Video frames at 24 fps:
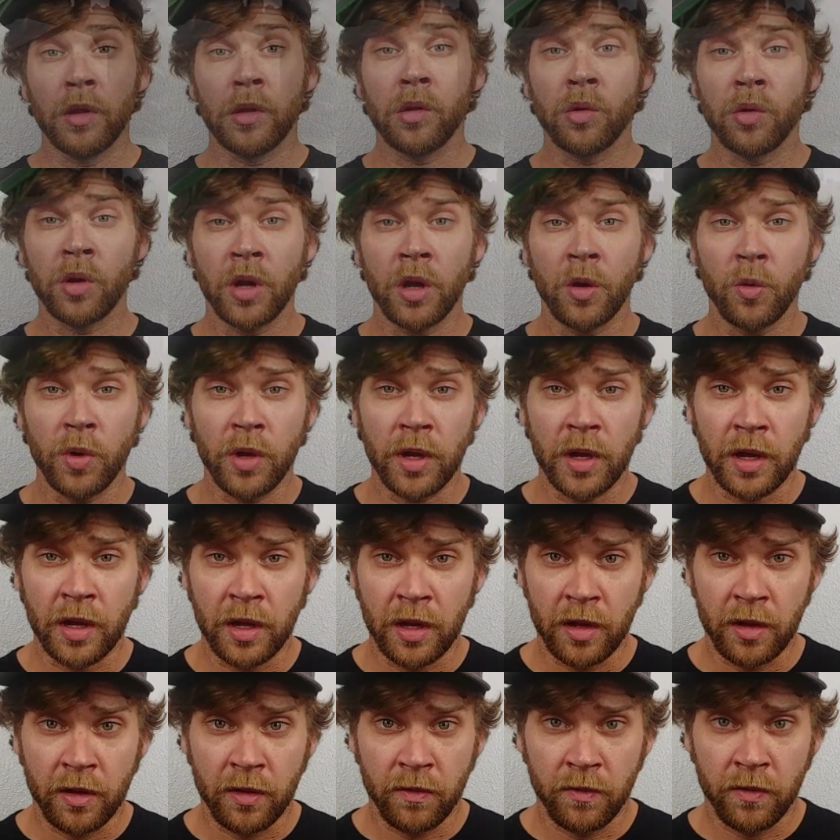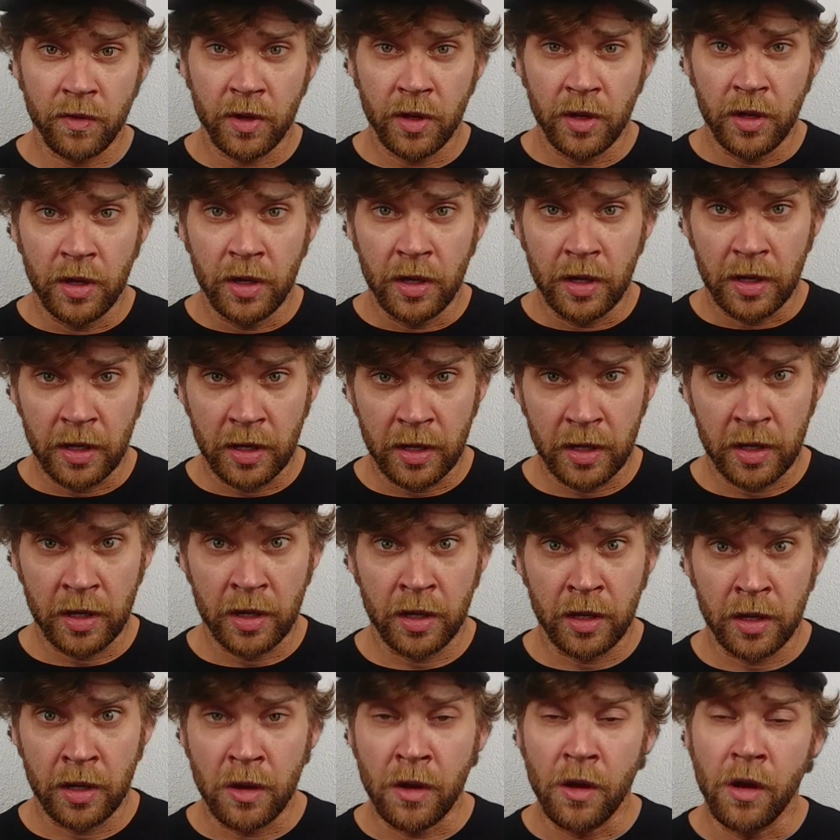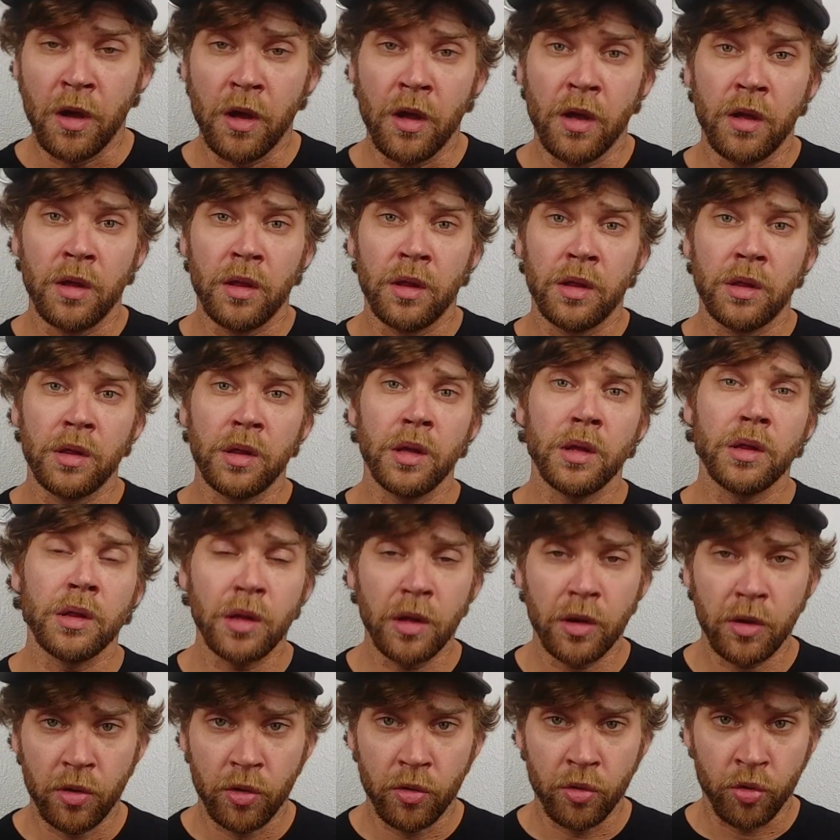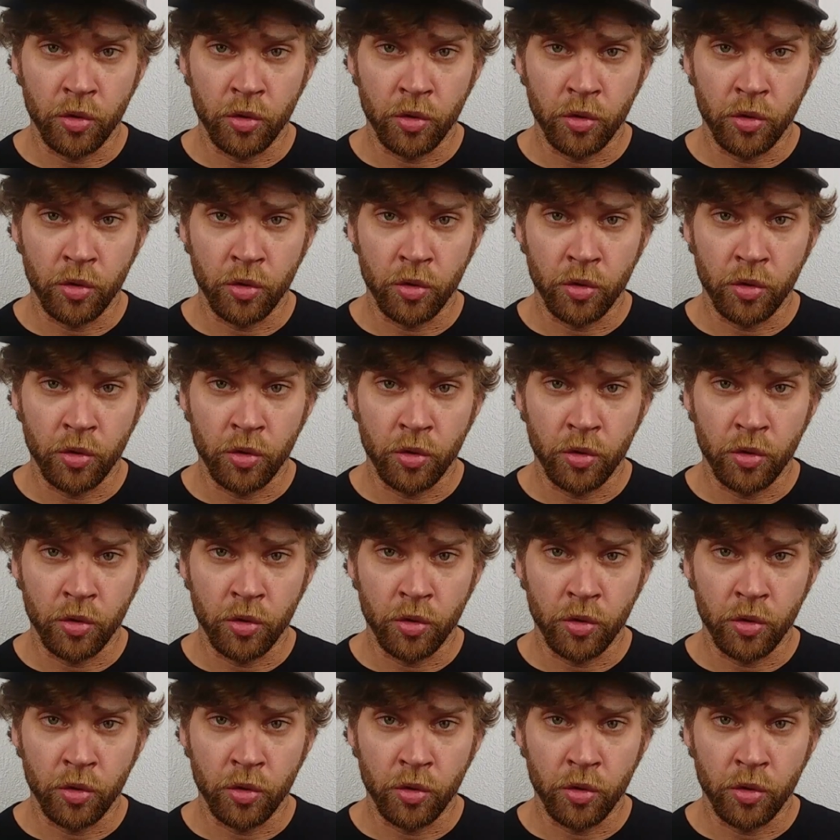So now we have a 600